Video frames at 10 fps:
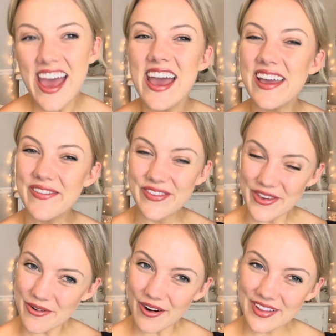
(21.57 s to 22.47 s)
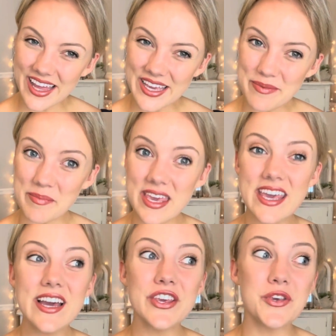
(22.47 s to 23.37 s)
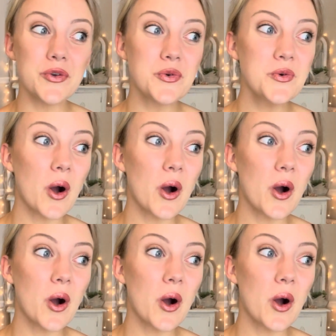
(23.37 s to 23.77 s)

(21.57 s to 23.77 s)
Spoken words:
If you are like me, you